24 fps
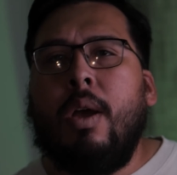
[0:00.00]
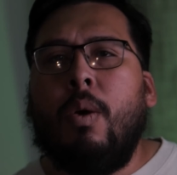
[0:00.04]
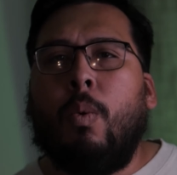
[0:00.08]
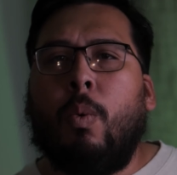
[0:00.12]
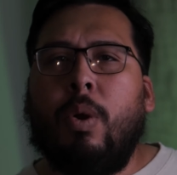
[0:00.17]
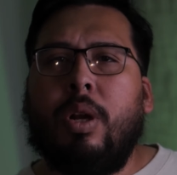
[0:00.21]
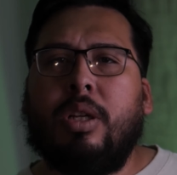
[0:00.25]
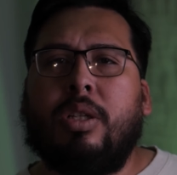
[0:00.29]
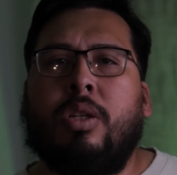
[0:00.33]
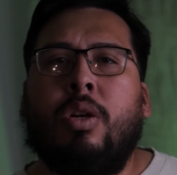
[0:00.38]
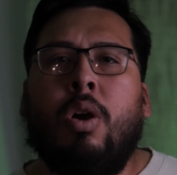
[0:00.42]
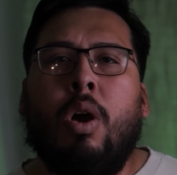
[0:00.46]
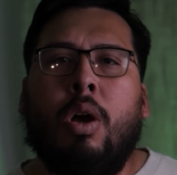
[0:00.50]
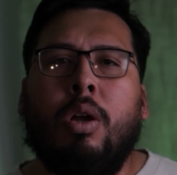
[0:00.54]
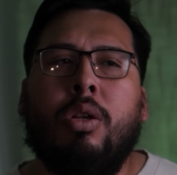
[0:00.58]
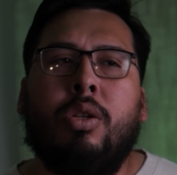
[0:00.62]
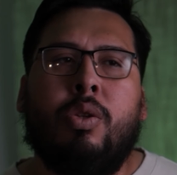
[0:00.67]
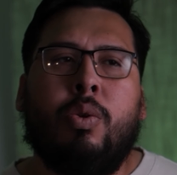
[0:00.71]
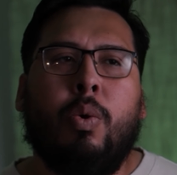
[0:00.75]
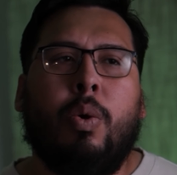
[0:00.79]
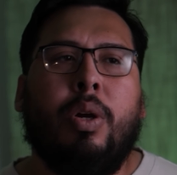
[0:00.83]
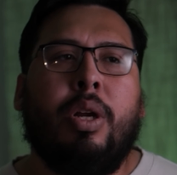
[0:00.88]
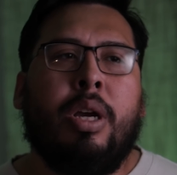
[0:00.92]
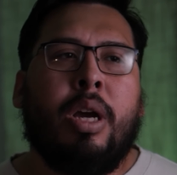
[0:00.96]
What does
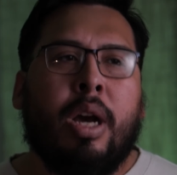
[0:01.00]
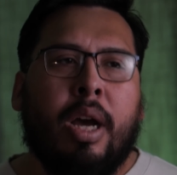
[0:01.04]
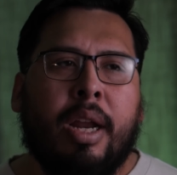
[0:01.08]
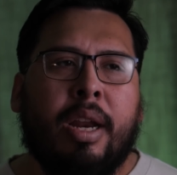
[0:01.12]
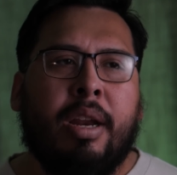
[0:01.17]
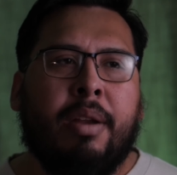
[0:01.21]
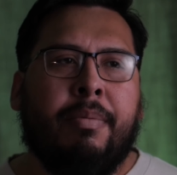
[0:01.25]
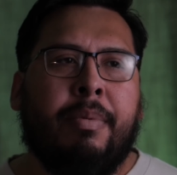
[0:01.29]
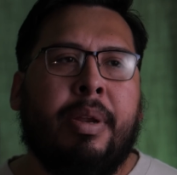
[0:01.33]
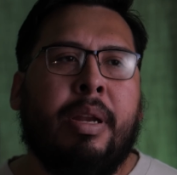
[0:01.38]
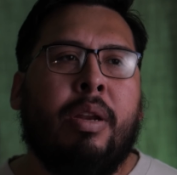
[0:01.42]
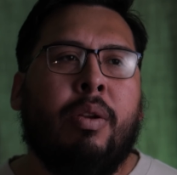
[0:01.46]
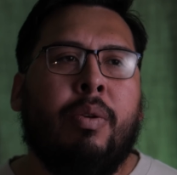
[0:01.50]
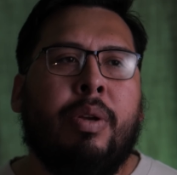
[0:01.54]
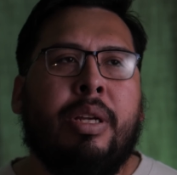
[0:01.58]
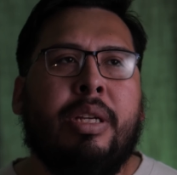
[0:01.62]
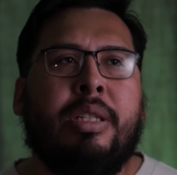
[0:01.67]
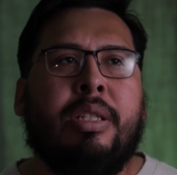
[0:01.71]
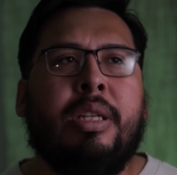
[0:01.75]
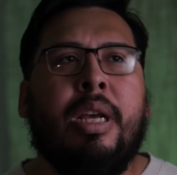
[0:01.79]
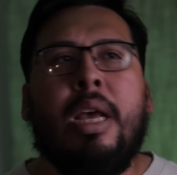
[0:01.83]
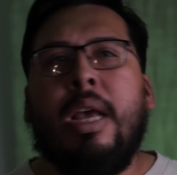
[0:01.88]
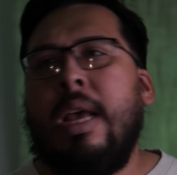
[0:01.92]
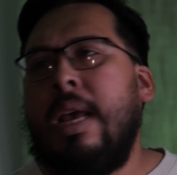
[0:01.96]
contour cutting mean,
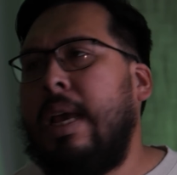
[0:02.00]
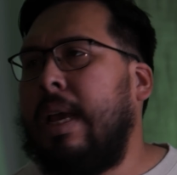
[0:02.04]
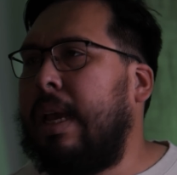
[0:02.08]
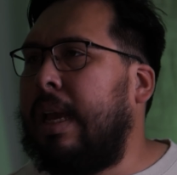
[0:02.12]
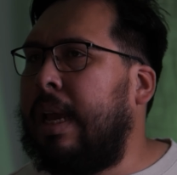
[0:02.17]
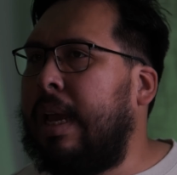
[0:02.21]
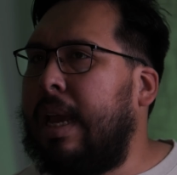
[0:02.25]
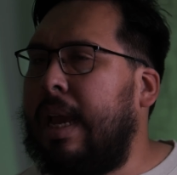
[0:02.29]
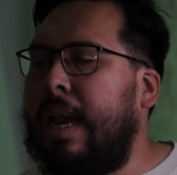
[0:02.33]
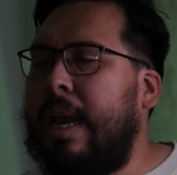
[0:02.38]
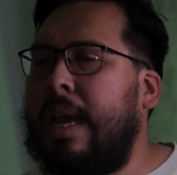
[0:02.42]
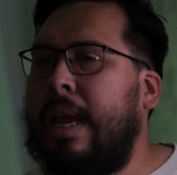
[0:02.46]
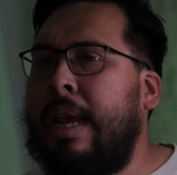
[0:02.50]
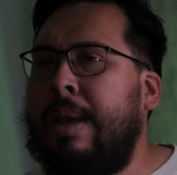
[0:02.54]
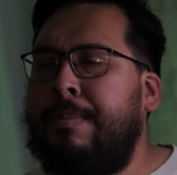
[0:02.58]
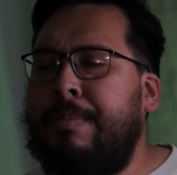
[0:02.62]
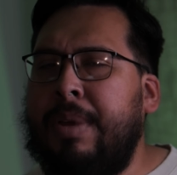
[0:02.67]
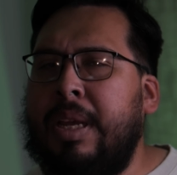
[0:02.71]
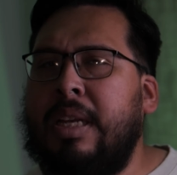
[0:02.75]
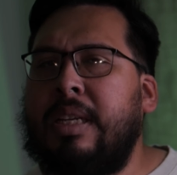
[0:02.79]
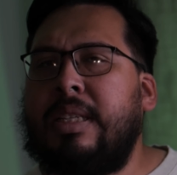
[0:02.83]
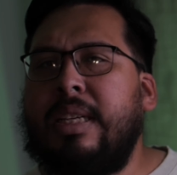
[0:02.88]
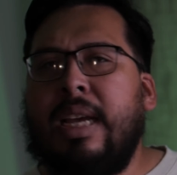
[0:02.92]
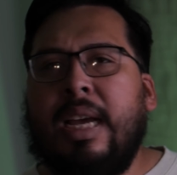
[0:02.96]
Luis? It
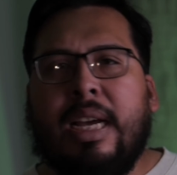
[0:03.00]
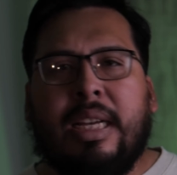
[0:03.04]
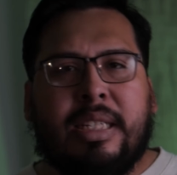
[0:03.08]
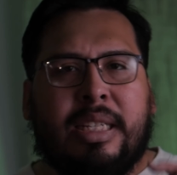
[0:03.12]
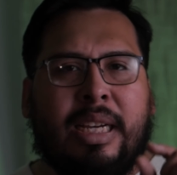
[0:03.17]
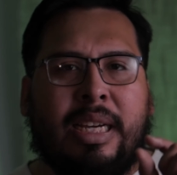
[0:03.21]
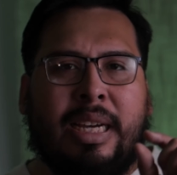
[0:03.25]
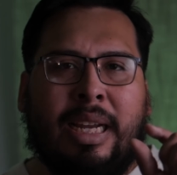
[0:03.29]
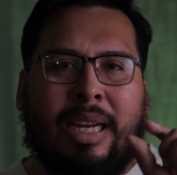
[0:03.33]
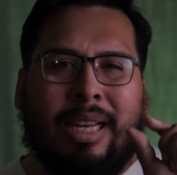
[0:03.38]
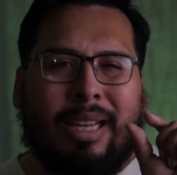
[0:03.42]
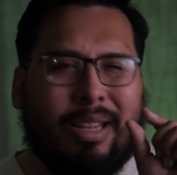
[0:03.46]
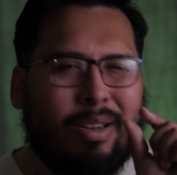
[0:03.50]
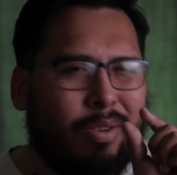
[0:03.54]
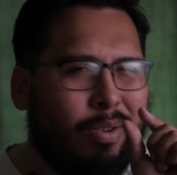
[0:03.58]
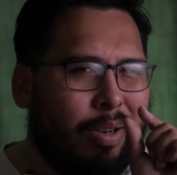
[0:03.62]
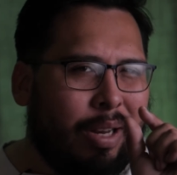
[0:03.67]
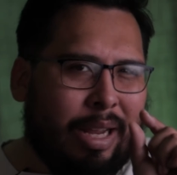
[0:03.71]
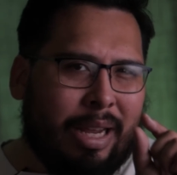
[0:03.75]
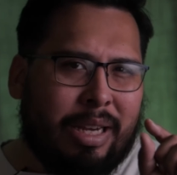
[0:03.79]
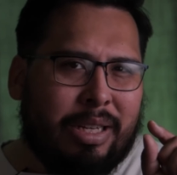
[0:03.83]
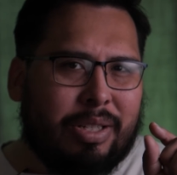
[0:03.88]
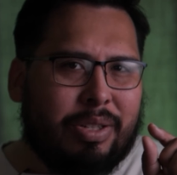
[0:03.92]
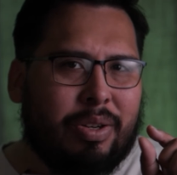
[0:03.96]
means it has like a little
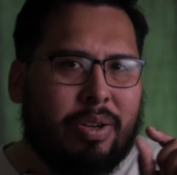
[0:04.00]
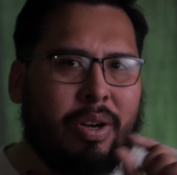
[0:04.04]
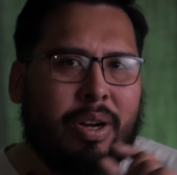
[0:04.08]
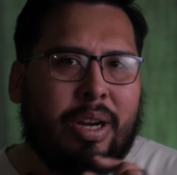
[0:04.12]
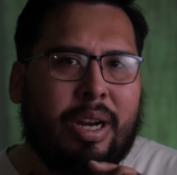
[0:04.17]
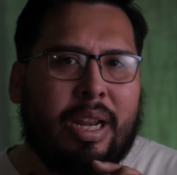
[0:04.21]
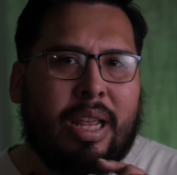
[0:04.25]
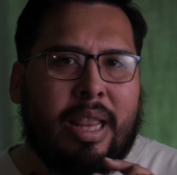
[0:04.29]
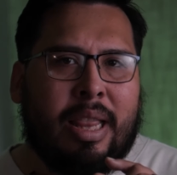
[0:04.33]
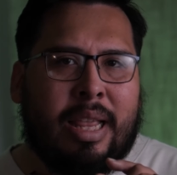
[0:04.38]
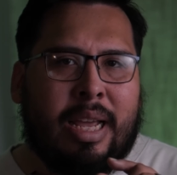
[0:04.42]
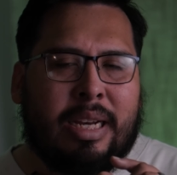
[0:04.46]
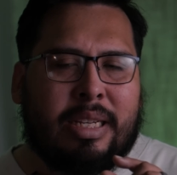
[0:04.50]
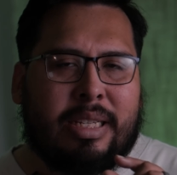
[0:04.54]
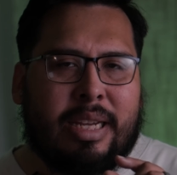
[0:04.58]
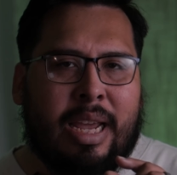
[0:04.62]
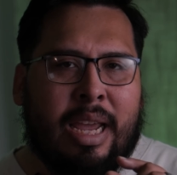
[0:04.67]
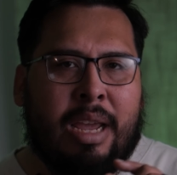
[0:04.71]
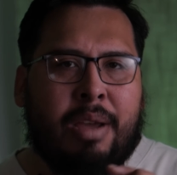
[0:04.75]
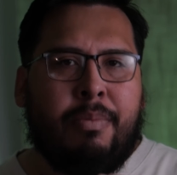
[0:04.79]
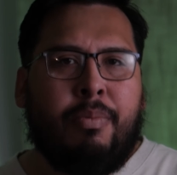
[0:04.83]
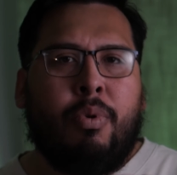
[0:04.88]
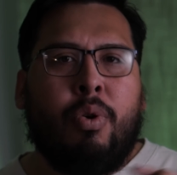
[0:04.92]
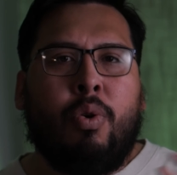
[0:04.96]
laser on it that's
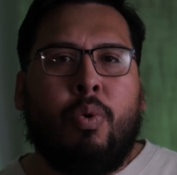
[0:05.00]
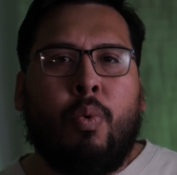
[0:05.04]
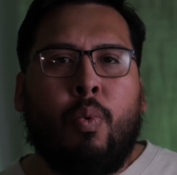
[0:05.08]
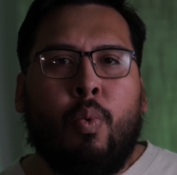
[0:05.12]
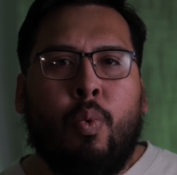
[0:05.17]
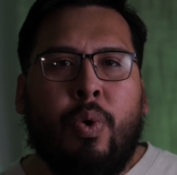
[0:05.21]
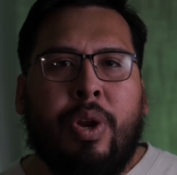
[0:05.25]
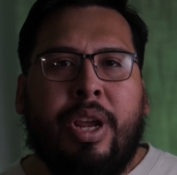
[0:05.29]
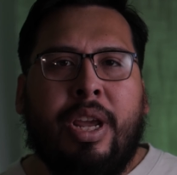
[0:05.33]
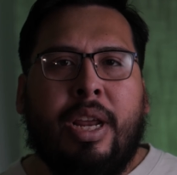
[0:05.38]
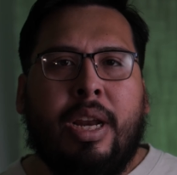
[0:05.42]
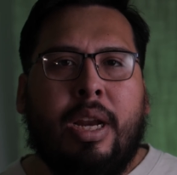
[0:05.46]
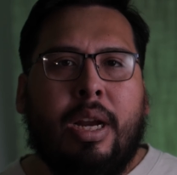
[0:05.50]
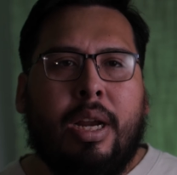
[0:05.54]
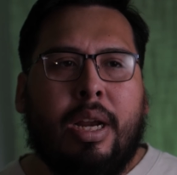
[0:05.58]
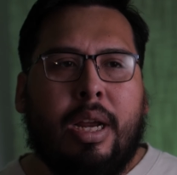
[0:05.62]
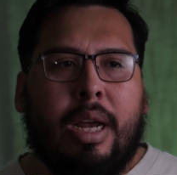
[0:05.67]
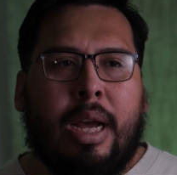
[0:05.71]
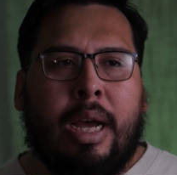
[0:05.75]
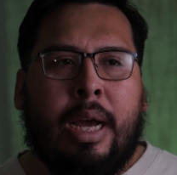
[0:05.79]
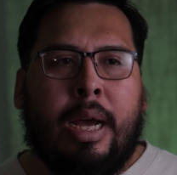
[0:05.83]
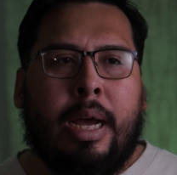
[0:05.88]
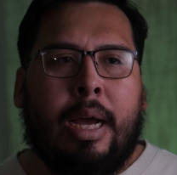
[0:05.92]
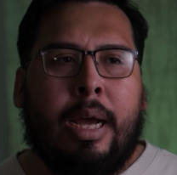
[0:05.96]
able to read
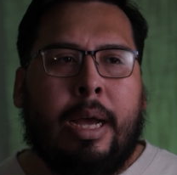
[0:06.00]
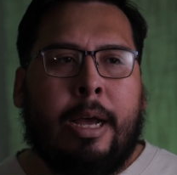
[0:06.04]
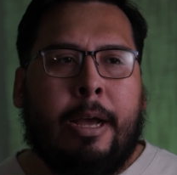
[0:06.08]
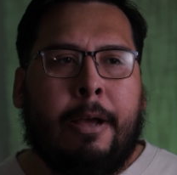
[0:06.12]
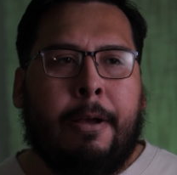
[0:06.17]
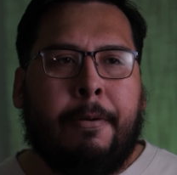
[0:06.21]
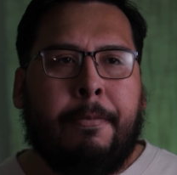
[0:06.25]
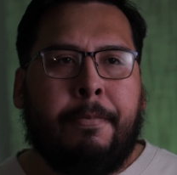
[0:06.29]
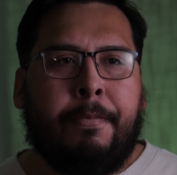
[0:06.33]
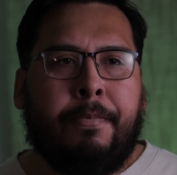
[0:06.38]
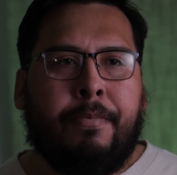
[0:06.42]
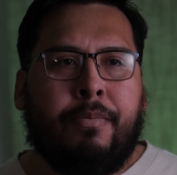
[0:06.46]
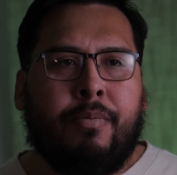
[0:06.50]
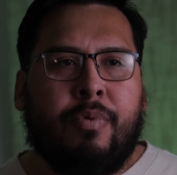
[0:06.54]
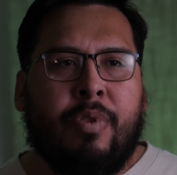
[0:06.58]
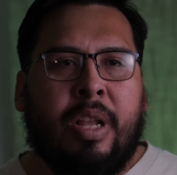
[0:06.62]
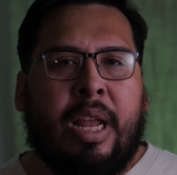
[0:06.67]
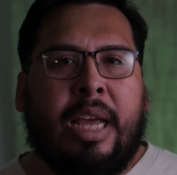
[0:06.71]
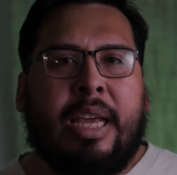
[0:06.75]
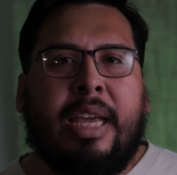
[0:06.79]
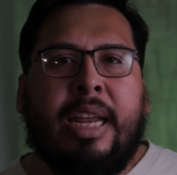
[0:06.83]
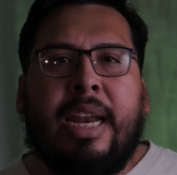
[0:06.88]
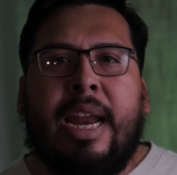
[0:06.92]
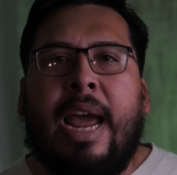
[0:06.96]

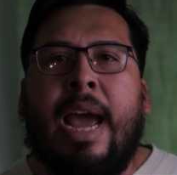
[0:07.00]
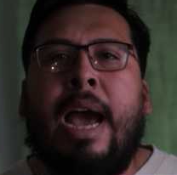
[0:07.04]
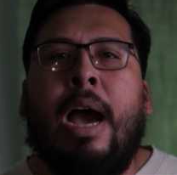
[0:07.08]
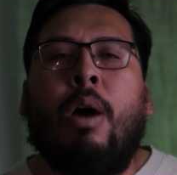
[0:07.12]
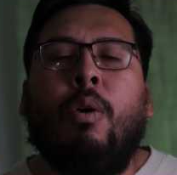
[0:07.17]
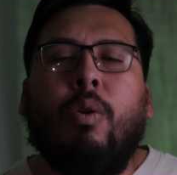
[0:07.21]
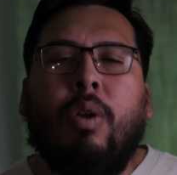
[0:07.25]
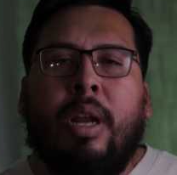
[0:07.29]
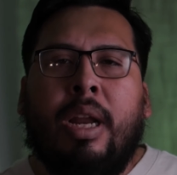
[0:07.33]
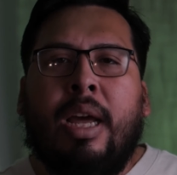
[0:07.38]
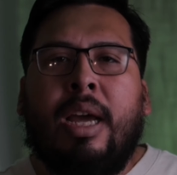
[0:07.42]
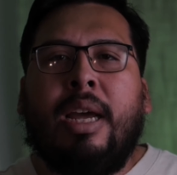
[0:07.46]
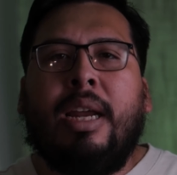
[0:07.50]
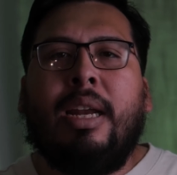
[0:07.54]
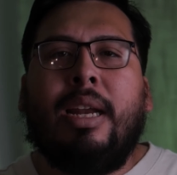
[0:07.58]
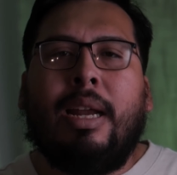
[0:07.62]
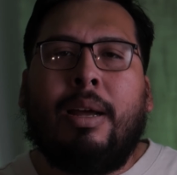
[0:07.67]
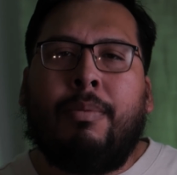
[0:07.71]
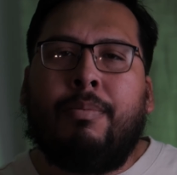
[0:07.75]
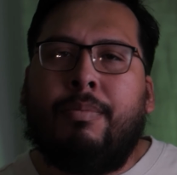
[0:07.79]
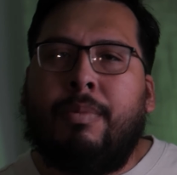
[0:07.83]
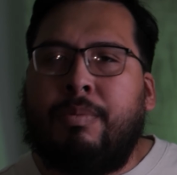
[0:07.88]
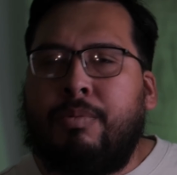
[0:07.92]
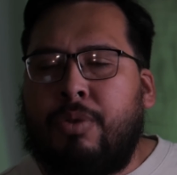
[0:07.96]
like an outline.
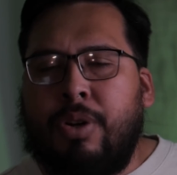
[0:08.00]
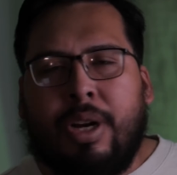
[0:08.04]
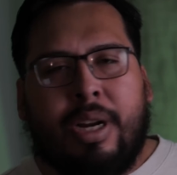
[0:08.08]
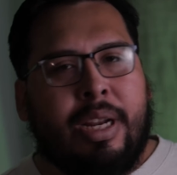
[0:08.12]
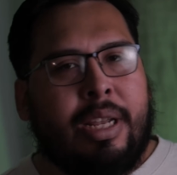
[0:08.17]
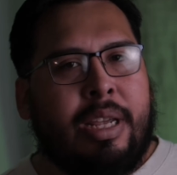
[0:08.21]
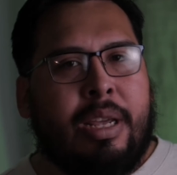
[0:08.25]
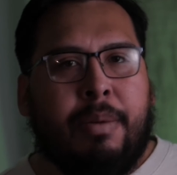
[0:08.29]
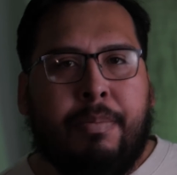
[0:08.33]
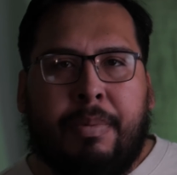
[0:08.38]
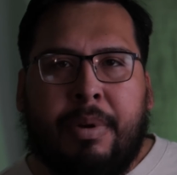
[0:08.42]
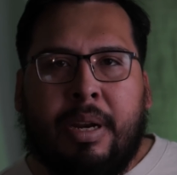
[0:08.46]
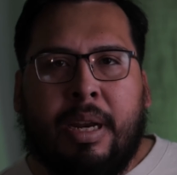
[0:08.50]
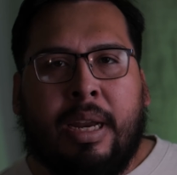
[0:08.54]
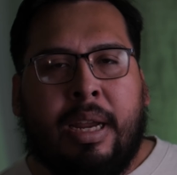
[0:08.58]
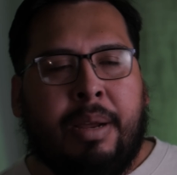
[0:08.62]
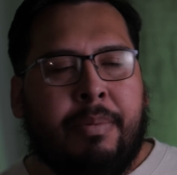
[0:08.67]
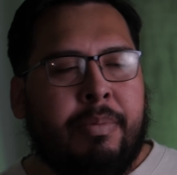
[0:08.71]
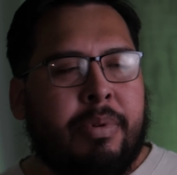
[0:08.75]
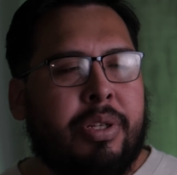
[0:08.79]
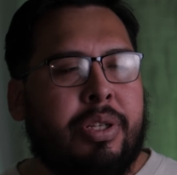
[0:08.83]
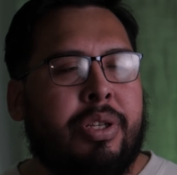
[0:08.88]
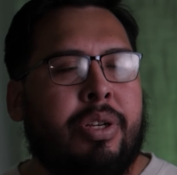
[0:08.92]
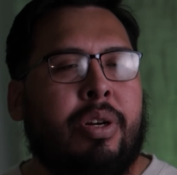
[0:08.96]
I'm trying to keep it in
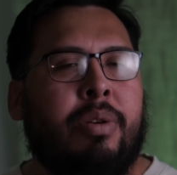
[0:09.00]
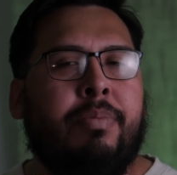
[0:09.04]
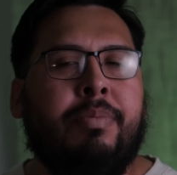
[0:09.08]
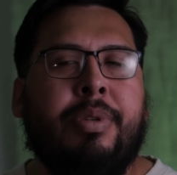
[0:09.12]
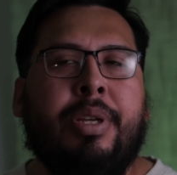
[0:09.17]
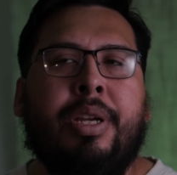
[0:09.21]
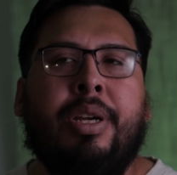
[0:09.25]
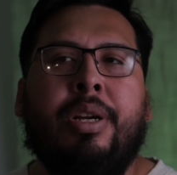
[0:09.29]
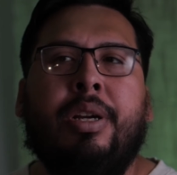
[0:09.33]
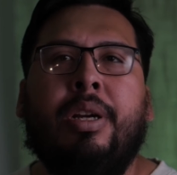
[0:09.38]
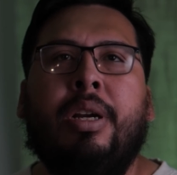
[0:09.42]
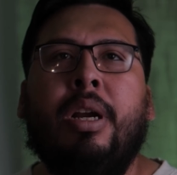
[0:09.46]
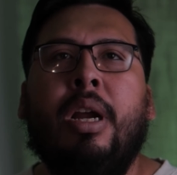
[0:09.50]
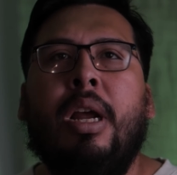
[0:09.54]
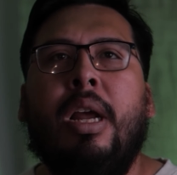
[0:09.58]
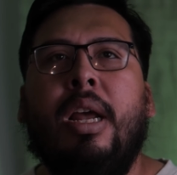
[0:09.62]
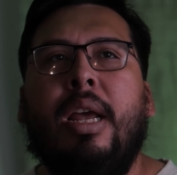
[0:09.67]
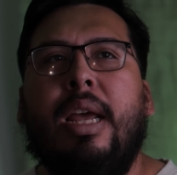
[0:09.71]
layman's terms here.